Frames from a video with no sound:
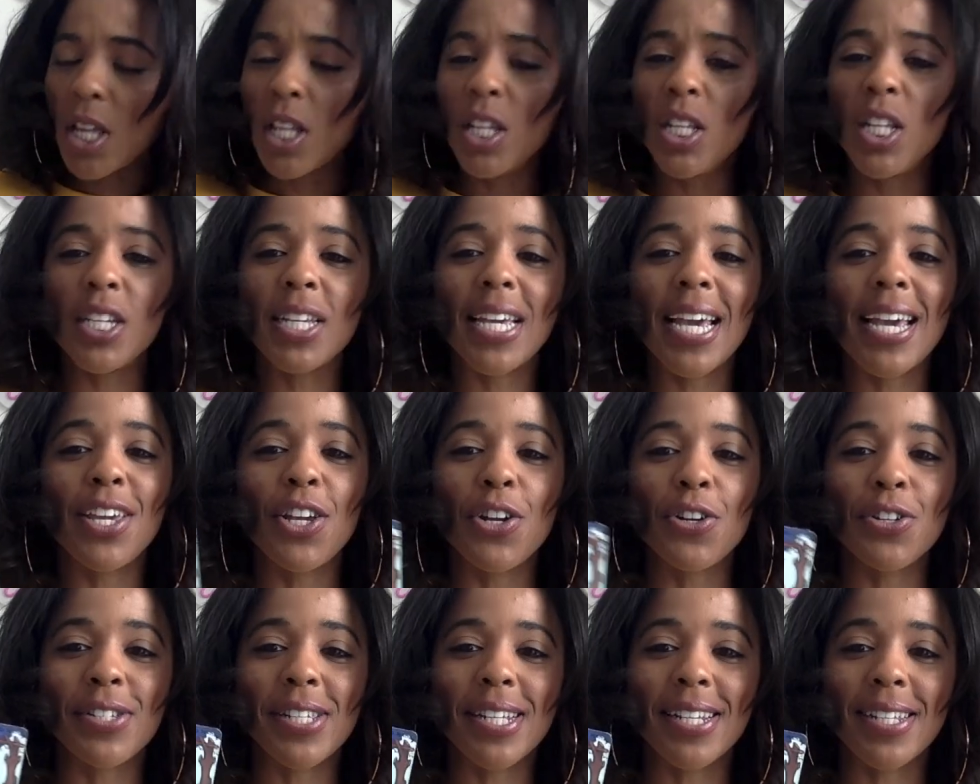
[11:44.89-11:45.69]
look at
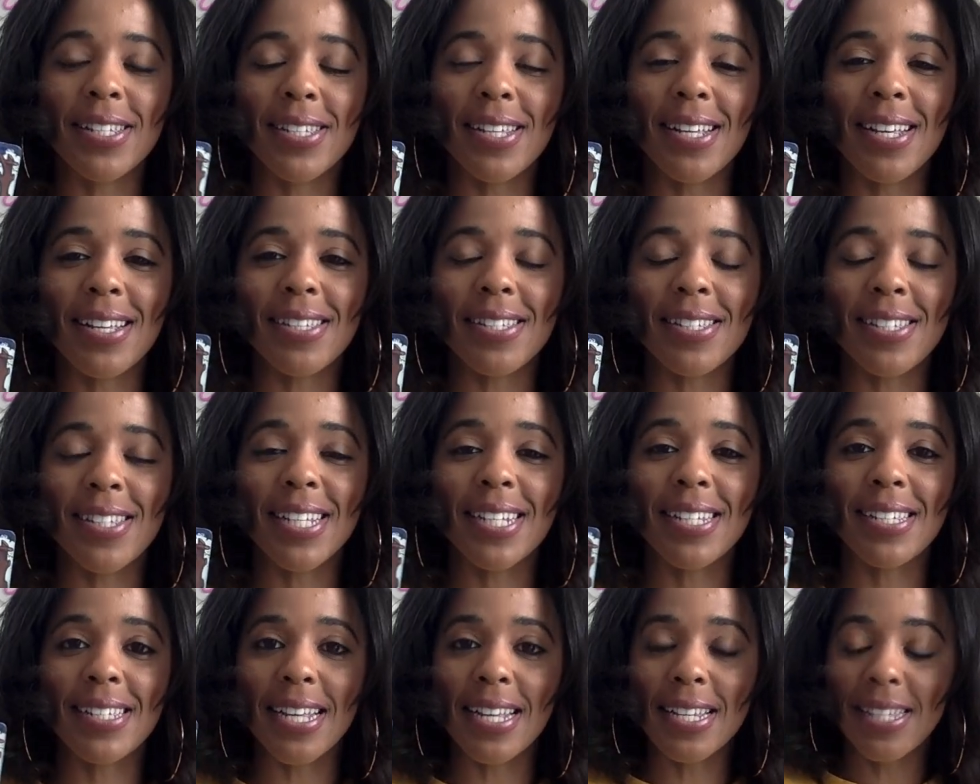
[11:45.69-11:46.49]
your
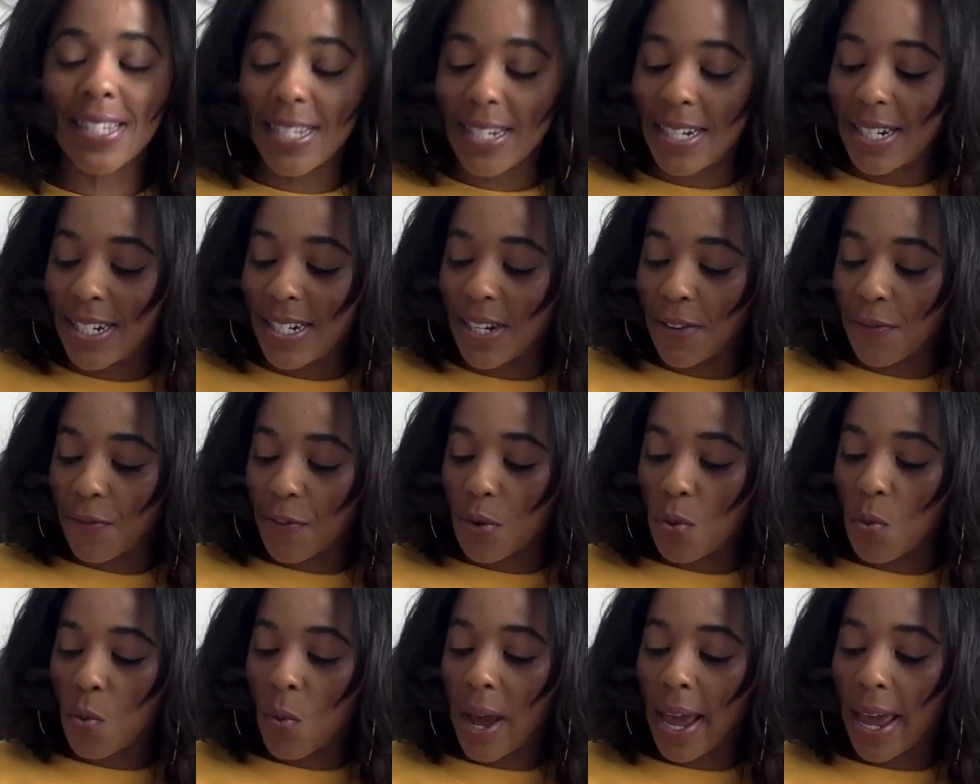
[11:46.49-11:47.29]
success in a
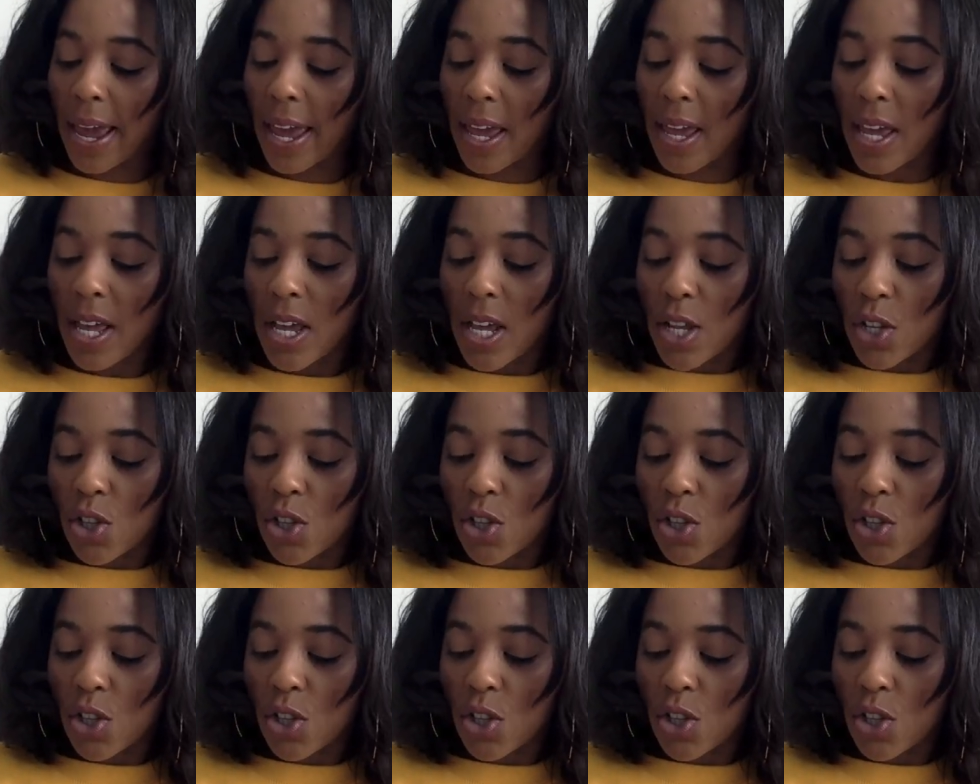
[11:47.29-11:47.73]
different way,